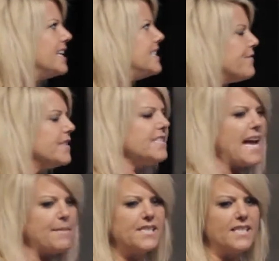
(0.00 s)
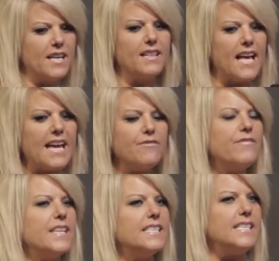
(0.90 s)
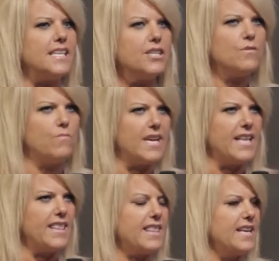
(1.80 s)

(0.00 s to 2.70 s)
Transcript: at different times in our life, deal with